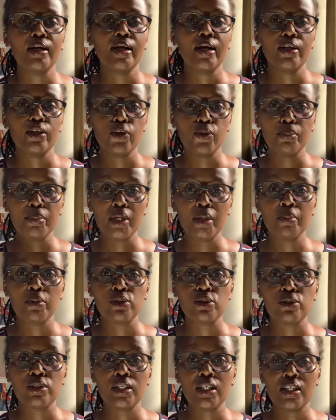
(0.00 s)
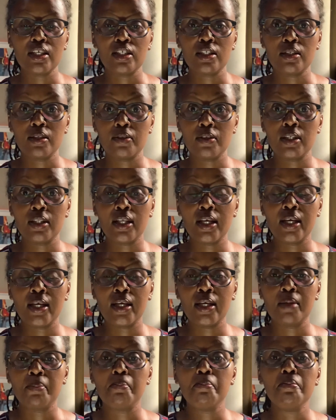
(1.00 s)
You'll be able to see the
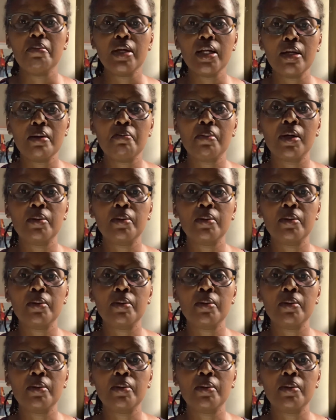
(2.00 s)
minimum